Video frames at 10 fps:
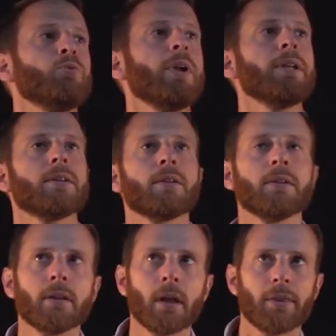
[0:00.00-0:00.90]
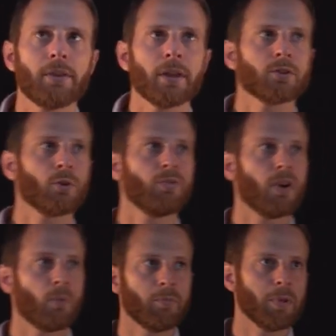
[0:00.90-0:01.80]
rate. I think so
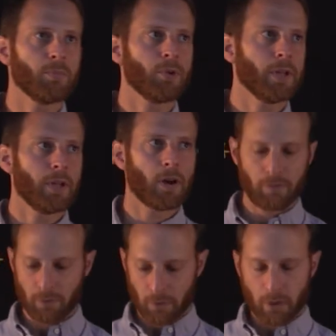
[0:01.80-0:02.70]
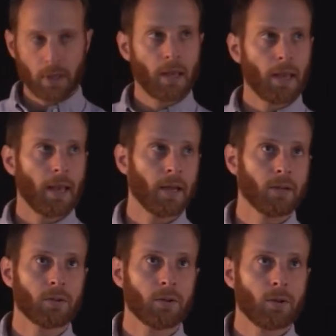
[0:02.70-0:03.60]
far we've been pretty careful
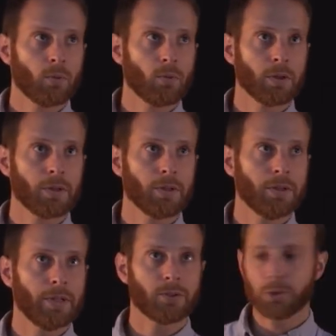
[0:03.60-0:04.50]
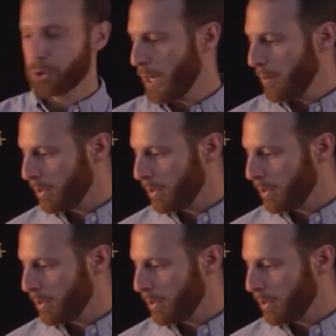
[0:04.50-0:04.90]
and we're in decent shape.